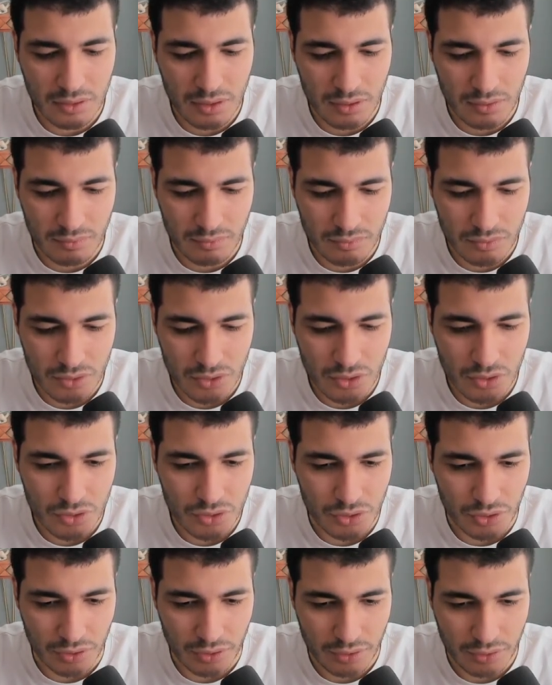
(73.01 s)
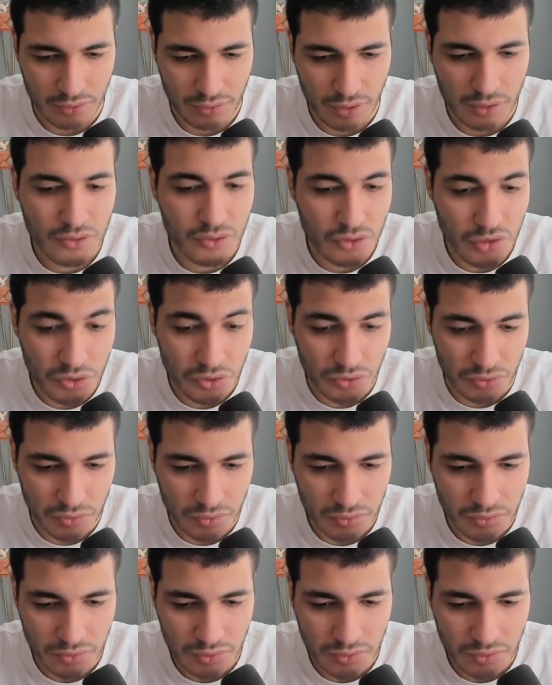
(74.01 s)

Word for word: um, searching in general.